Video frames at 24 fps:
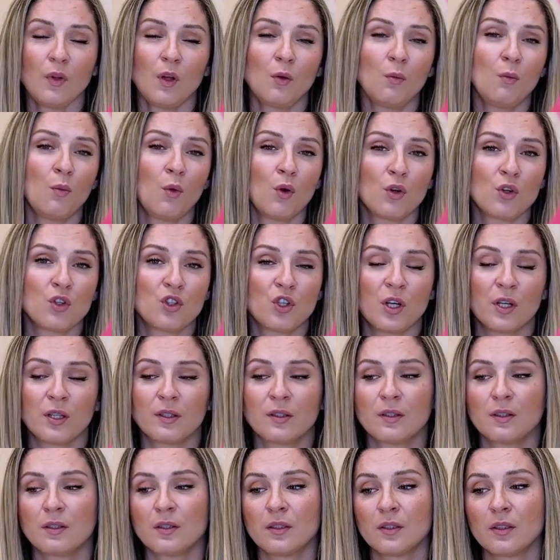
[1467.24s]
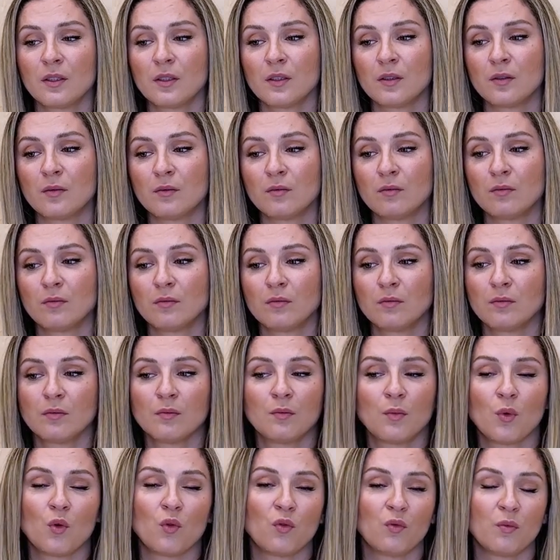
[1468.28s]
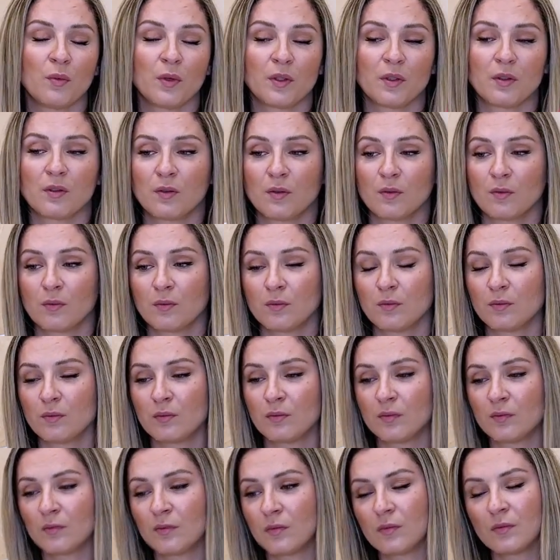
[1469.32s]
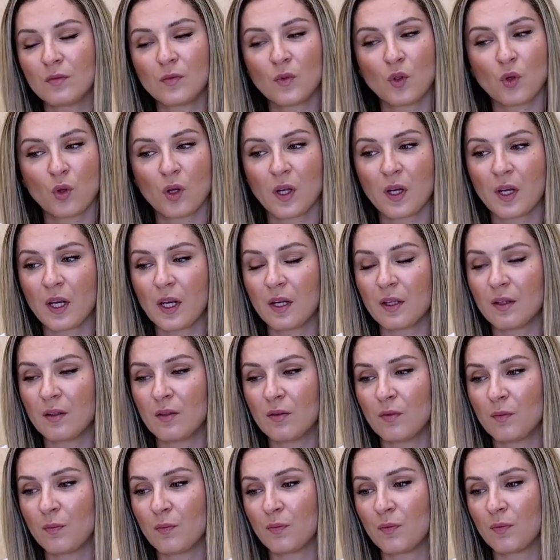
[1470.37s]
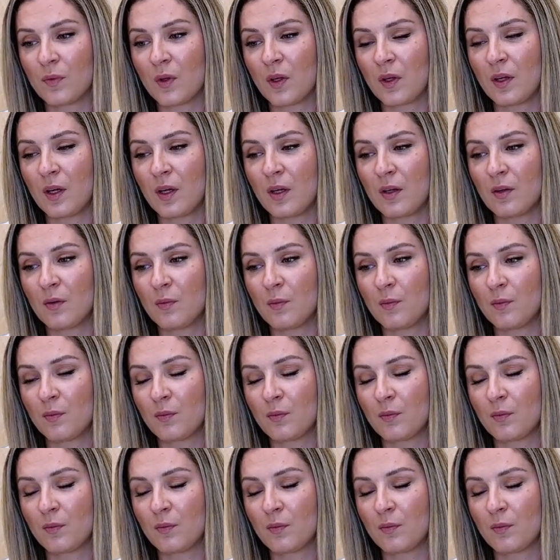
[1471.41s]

more gentle movement. You can add, again,